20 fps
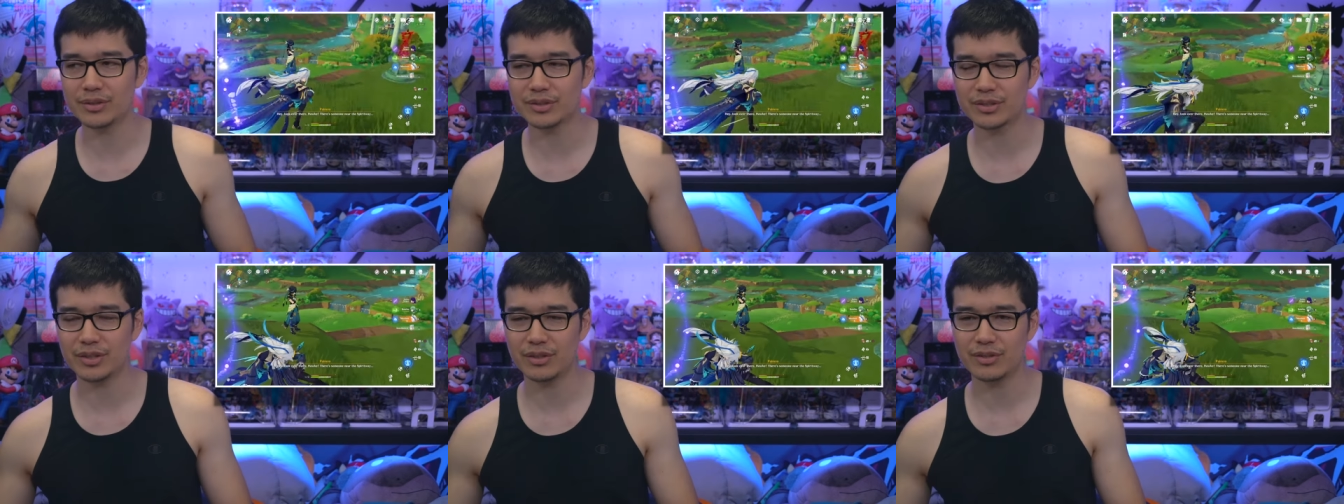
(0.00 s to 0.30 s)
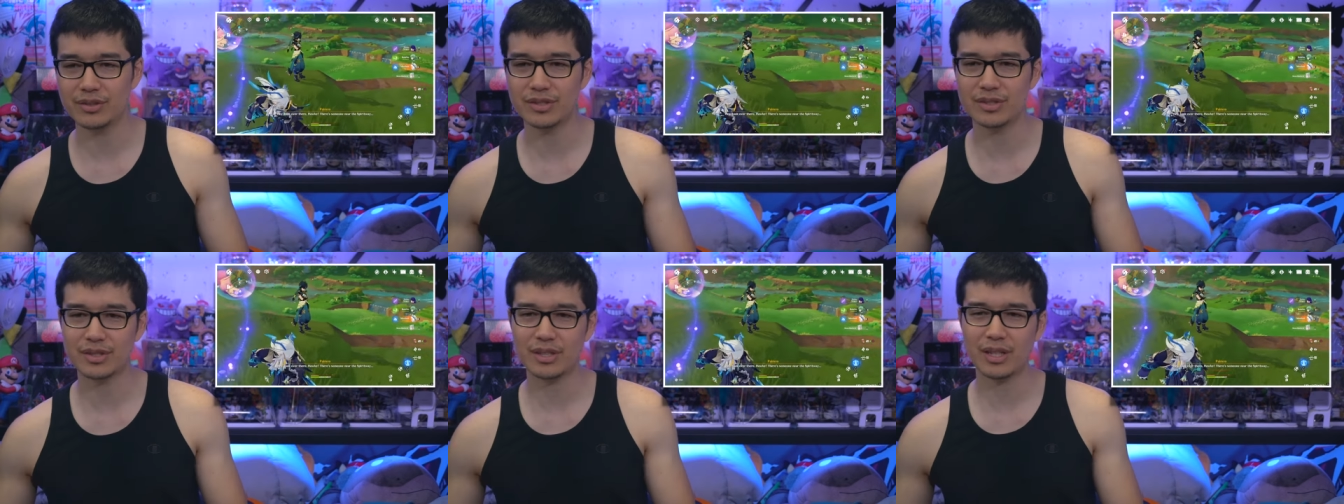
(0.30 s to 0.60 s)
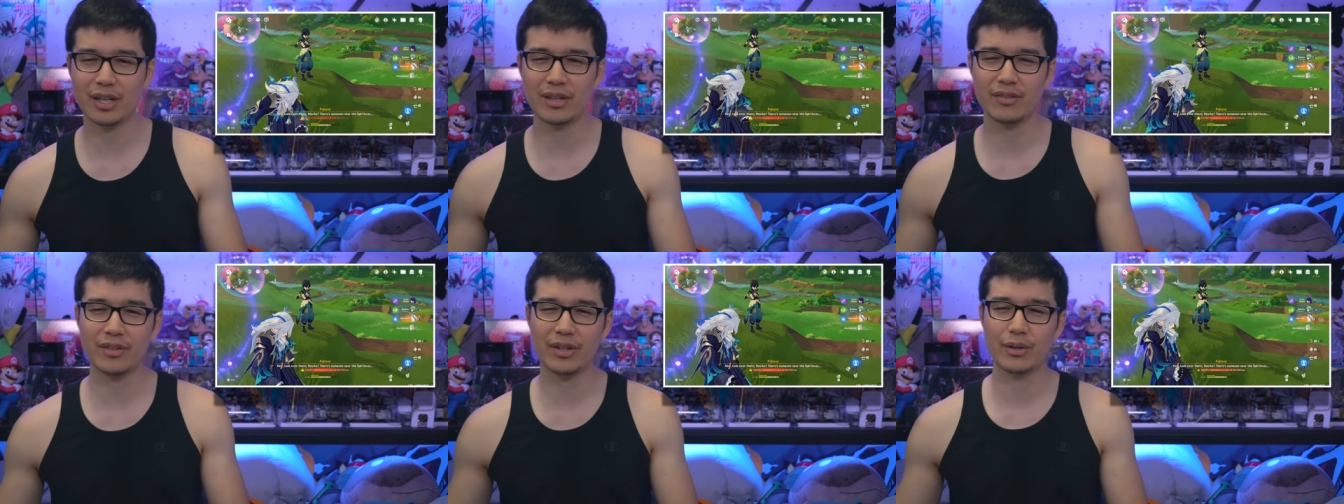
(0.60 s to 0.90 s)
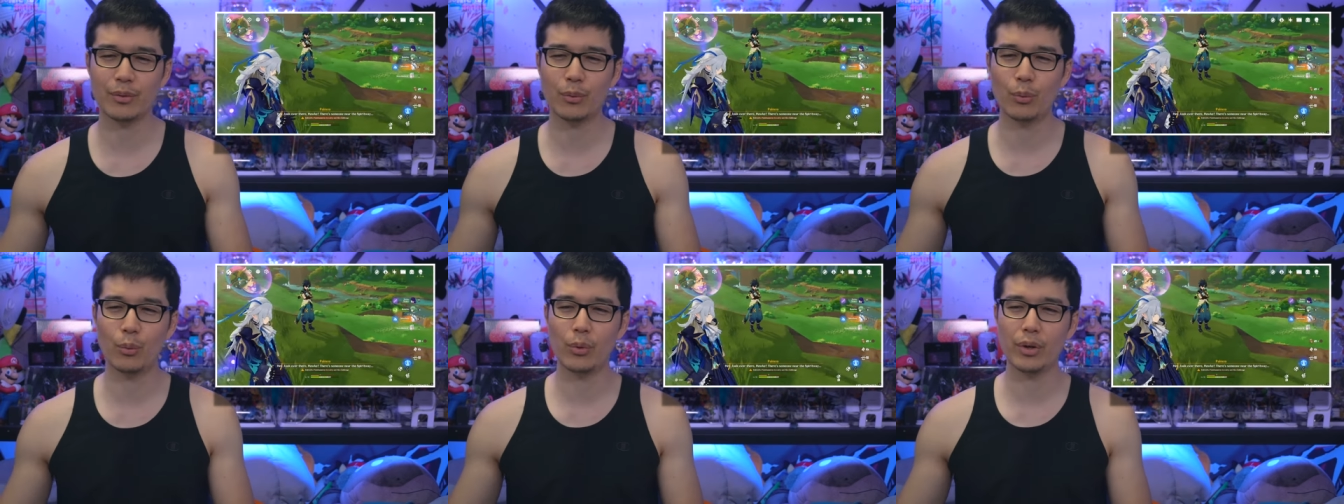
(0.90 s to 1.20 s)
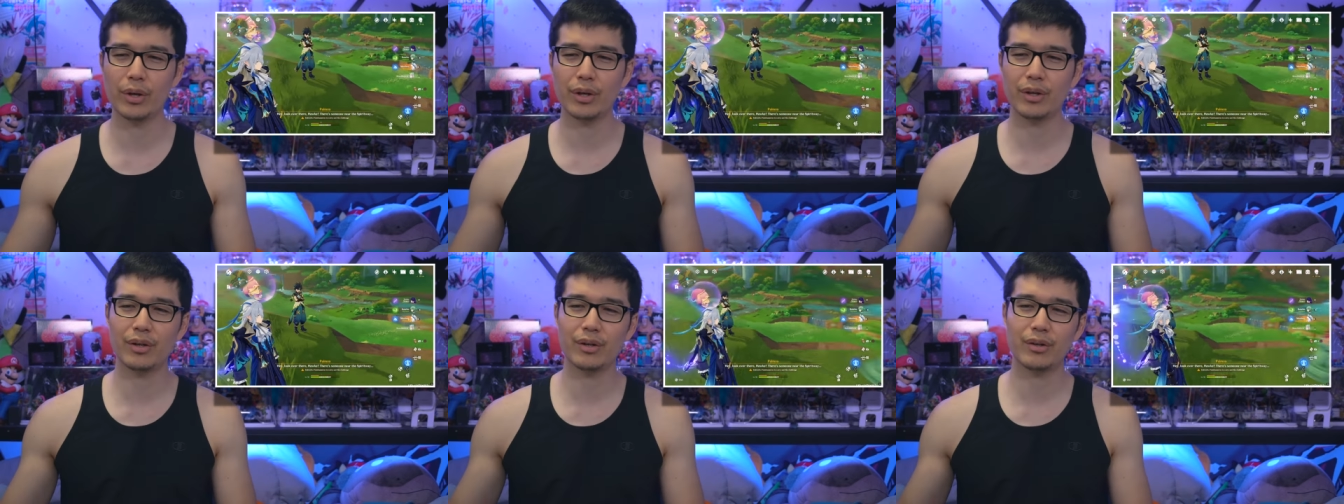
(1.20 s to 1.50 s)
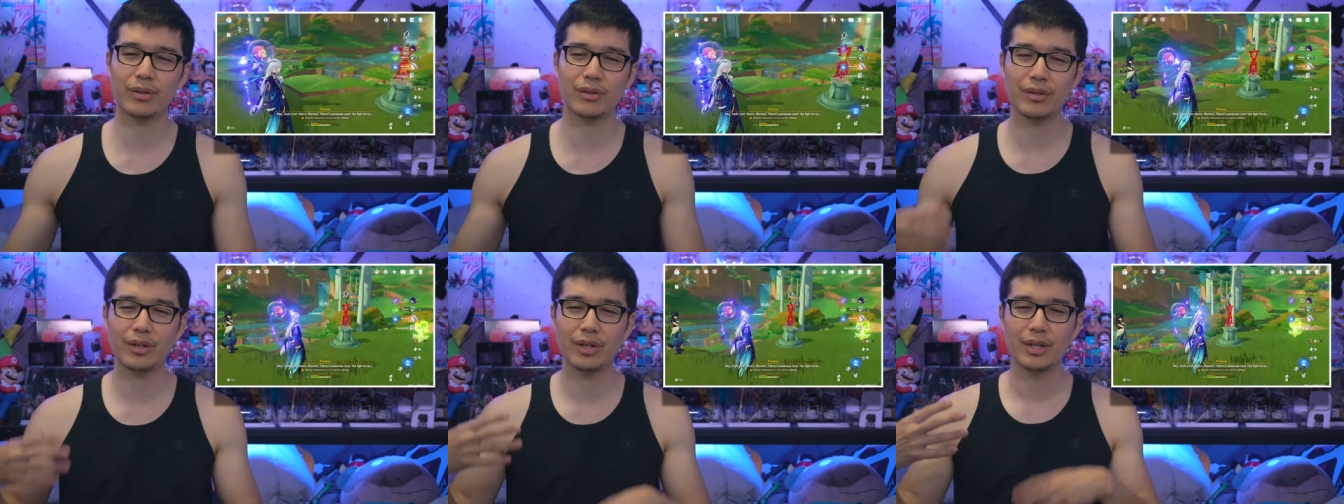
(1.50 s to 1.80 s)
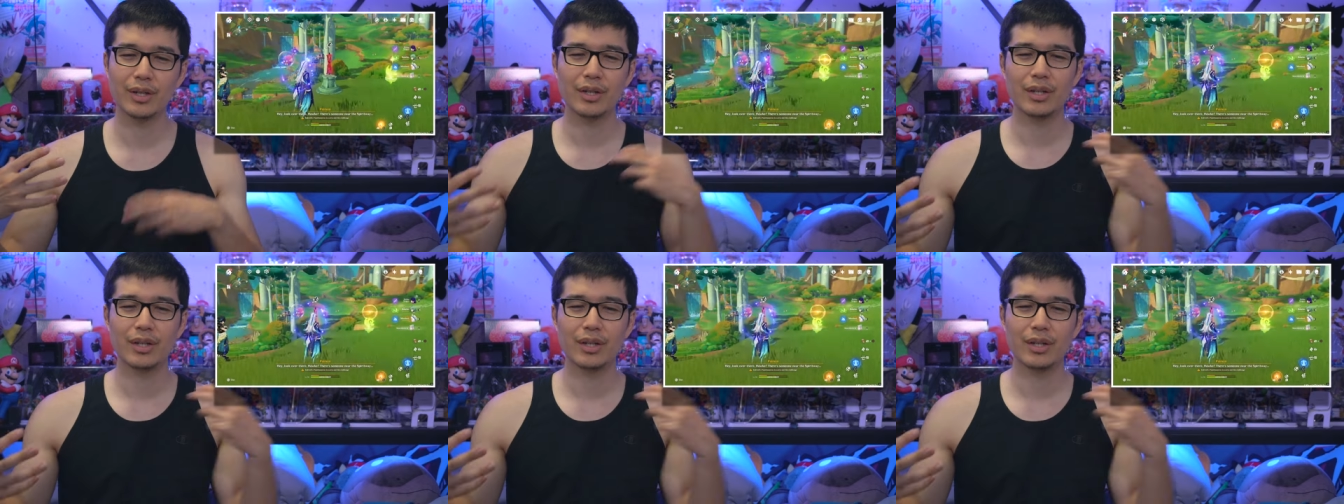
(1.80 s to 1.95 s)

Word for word: So it's kind of like a weird